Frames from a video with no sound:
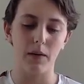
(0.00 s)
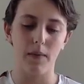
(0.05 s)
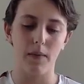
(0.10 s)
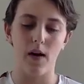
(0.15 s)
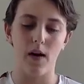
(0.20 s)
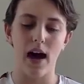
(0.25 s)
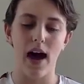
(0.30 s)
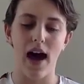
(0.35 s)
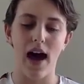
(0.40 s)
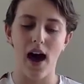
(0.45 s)

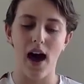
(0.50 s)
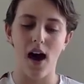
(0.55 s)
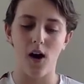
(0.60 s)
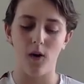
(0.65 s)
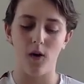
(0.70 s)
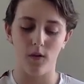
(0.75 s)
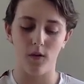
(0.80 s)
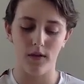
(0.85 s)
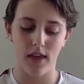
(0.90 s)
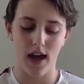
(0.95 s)
about
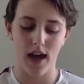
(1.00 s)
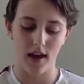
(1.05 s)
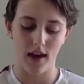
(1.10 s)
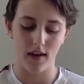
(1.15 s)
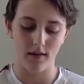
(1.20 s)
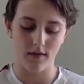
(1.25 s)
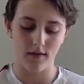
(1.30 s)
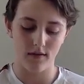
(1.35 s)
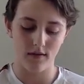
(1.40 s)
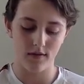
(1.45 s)
how that
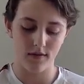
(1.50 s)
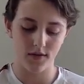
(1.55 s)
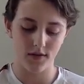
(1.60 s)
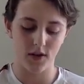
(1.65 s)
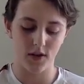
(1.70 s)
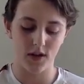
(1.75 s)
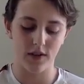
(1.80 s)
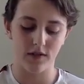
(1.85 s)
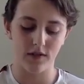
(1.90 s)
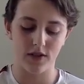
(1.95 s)

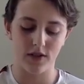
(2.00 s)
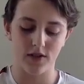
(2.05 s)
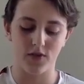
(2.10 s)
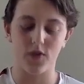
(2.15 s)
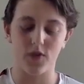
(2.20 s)
sort of